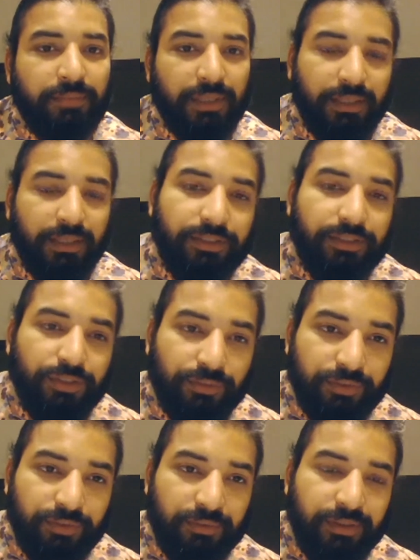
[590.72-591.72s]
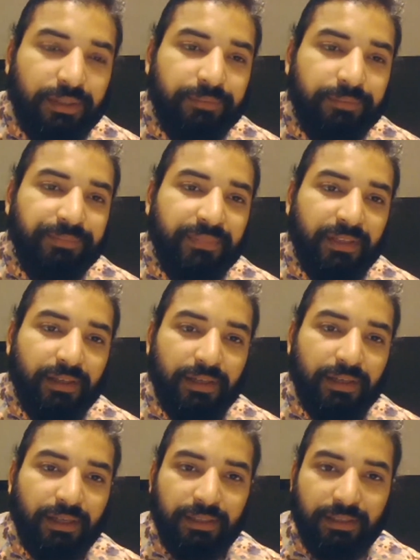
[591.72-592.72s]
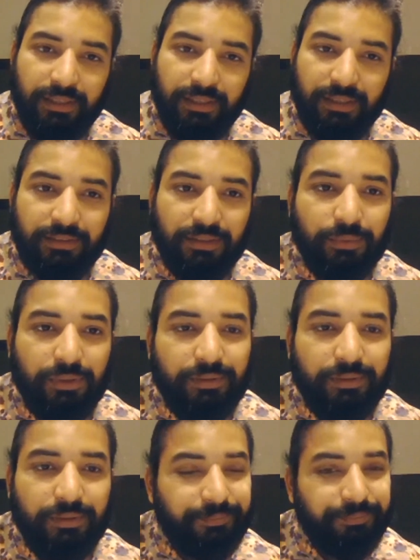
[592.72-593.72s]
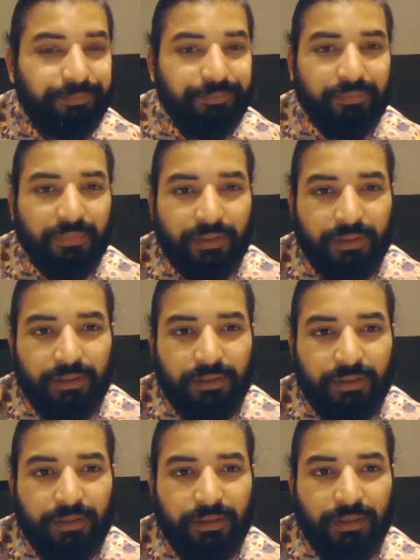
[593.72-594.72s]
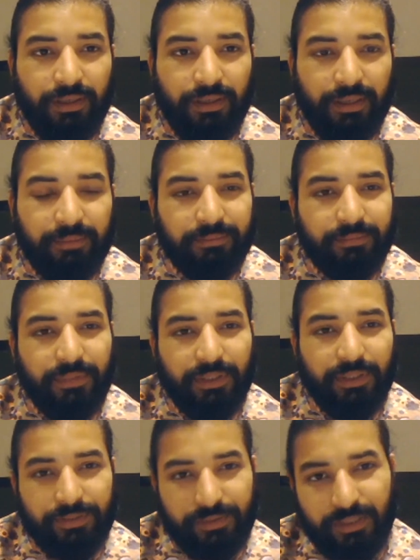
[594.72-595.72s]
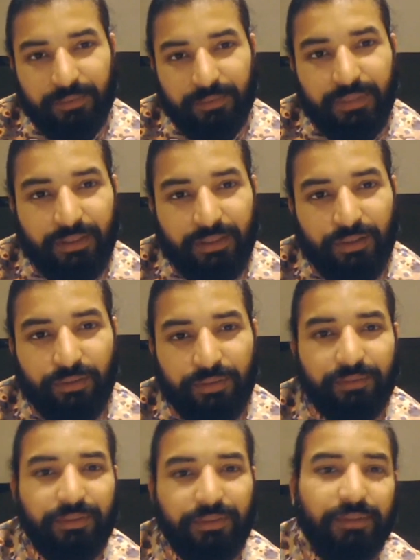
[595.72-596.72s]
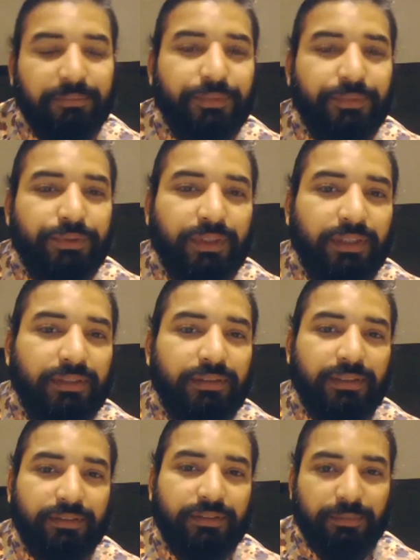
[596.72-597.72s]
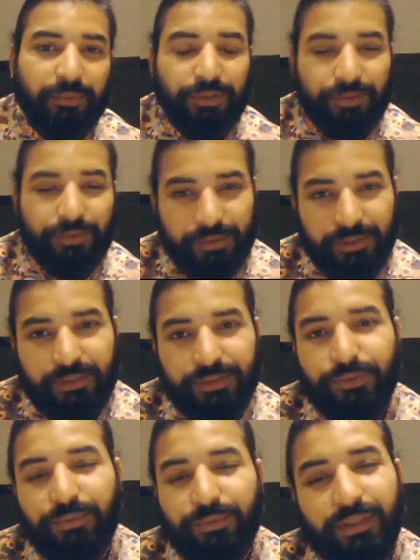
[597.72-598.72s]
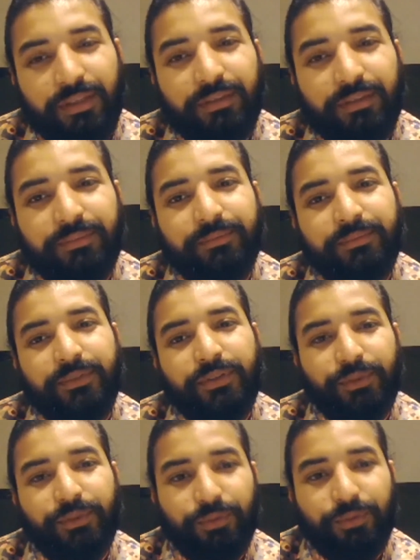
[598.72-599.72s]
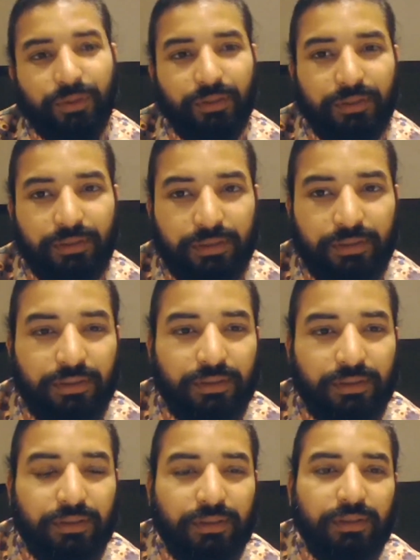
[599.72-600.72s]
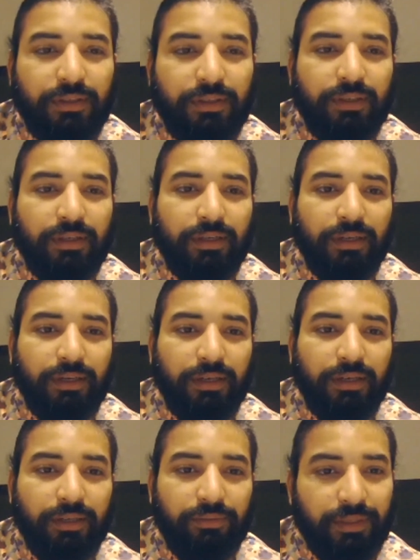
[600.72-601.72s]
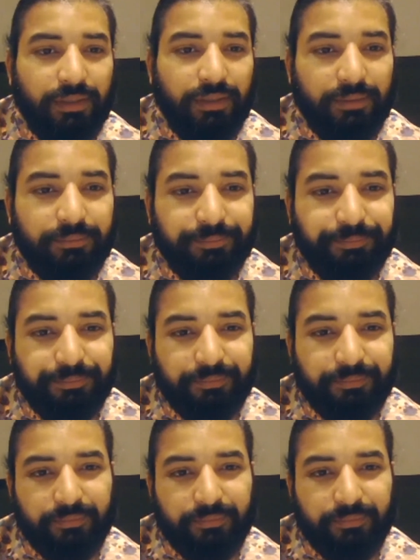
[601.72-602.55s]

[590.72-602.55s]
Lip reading: banality of evil, Kerala, India and the world. I'm extremely overwhelmed to get this opportunity to welcome you all. I welcome